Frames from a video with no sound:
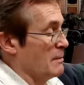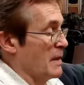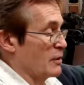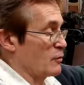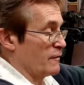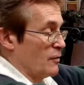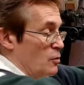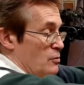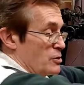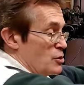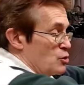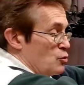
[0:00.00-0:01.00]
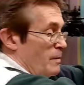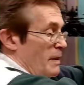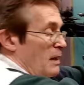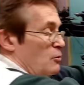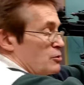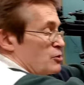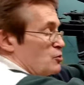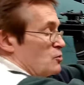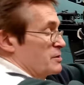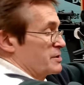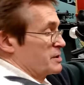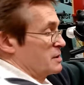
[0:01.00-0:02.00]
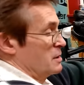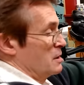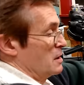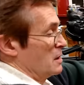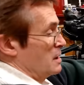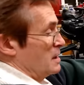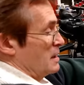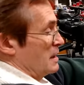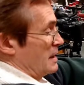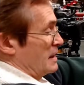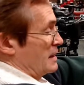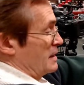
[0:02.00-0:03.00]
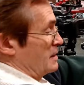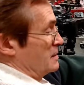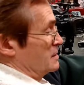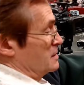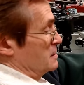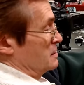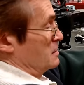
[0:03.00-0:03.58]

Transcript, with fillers: microphones to a power source. And